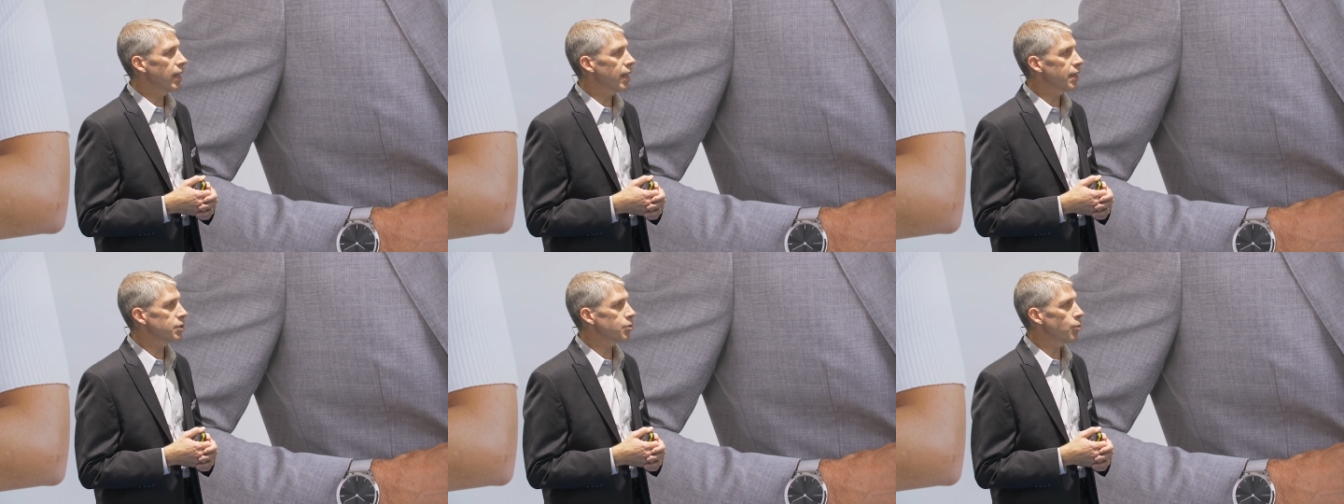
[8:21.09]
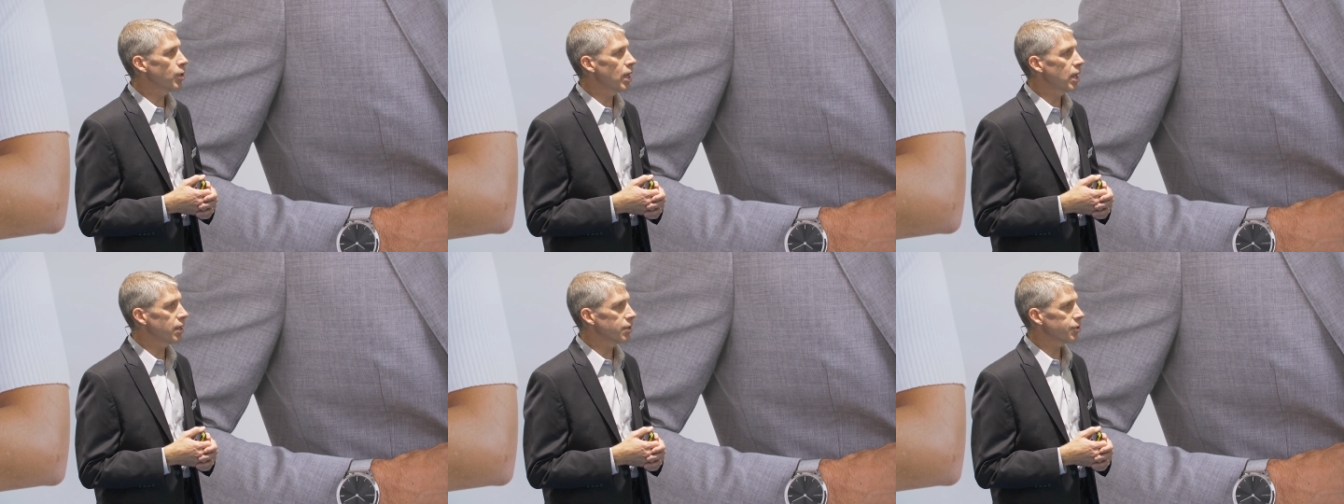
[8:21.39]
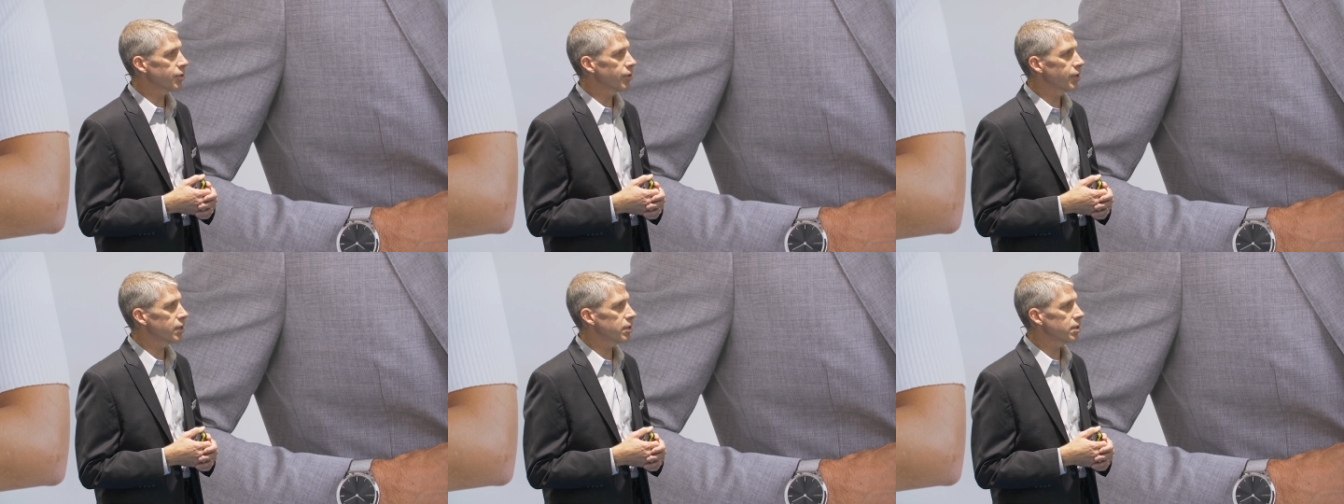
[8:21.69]
as well.
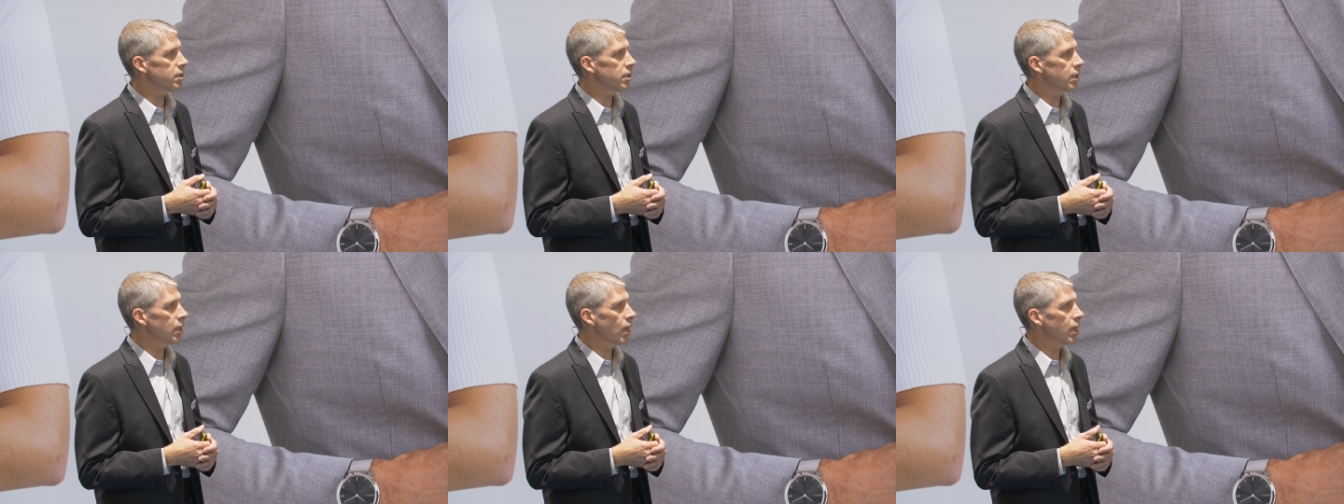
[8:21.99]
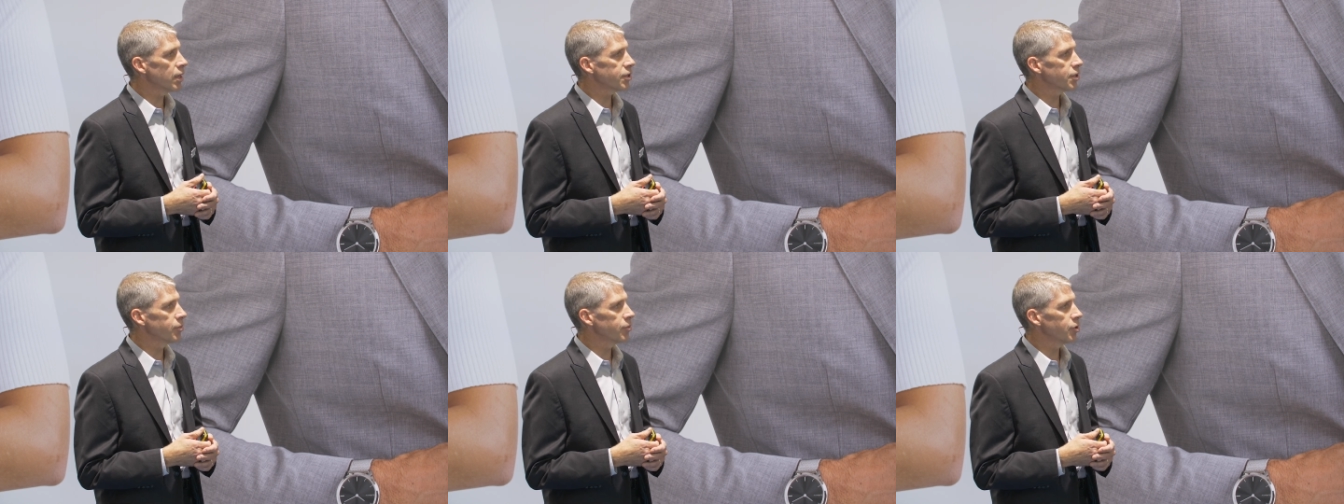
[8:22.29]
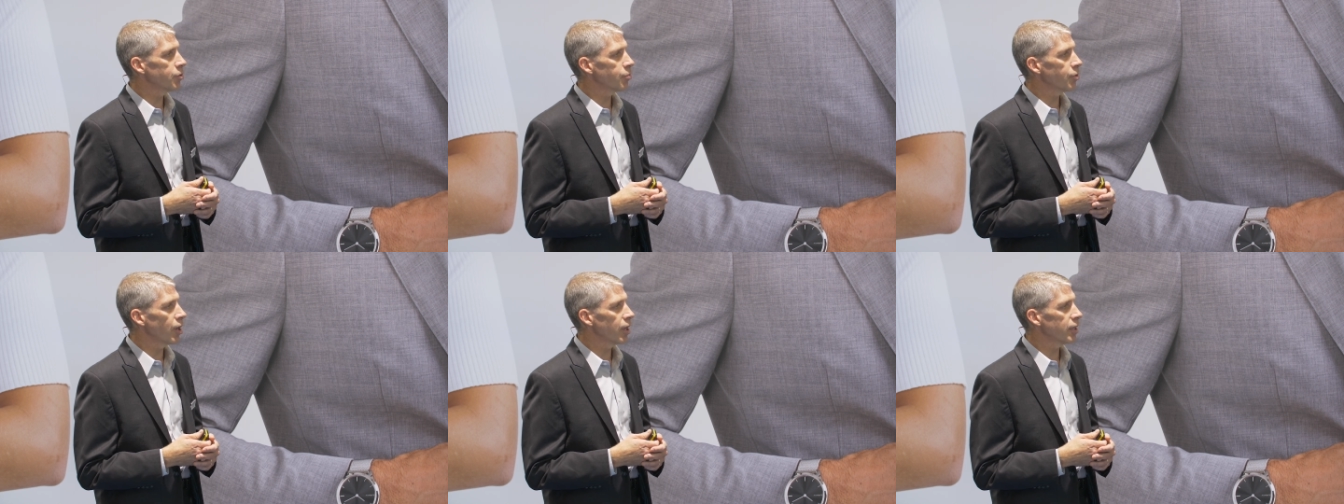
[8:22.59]
So this is an awesome
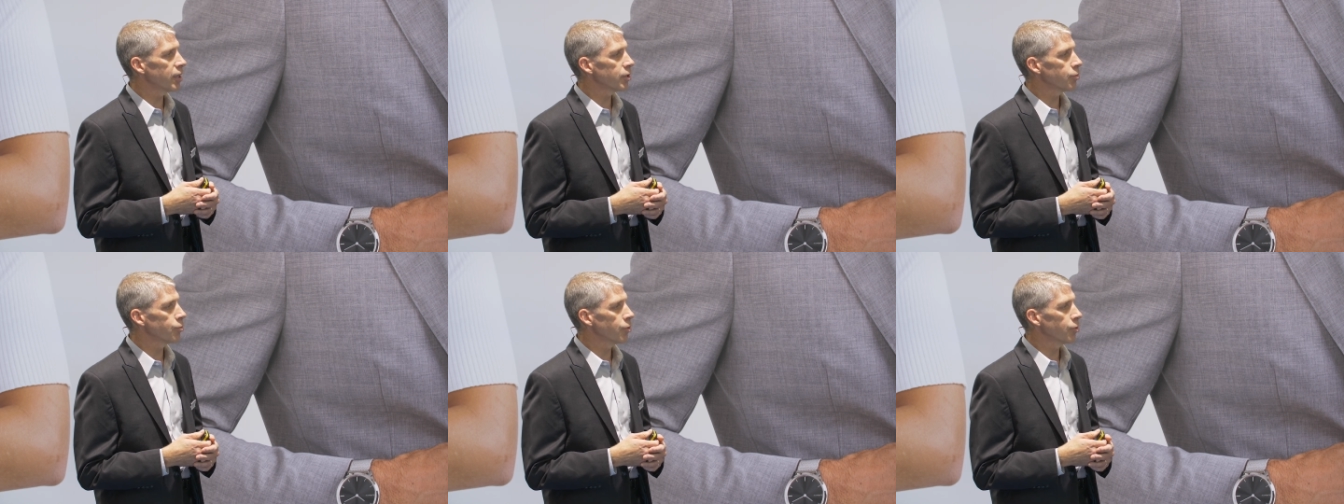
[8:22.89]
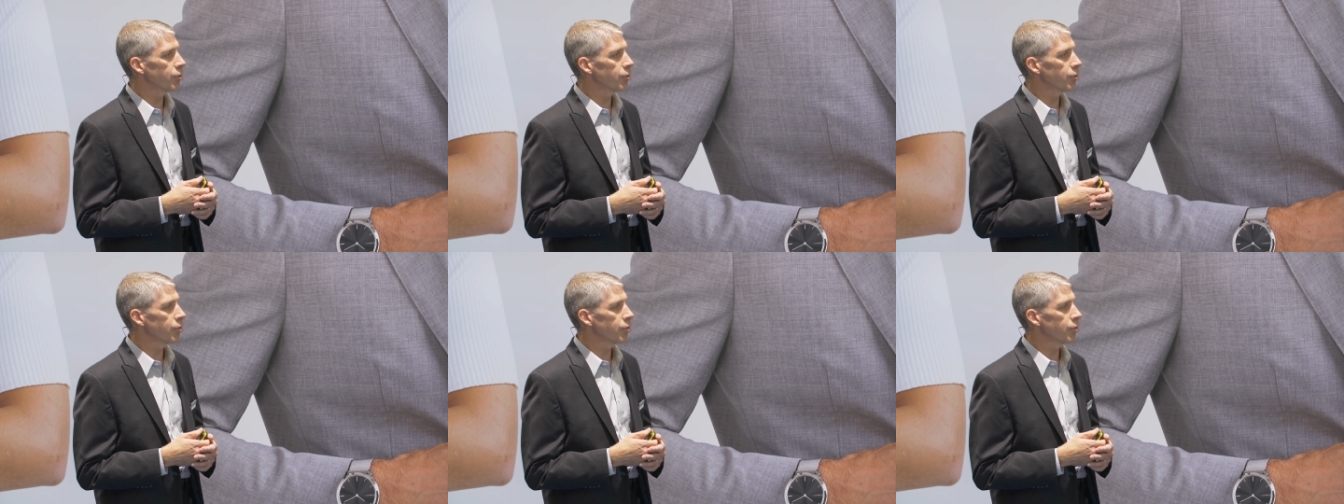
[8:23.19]
new product.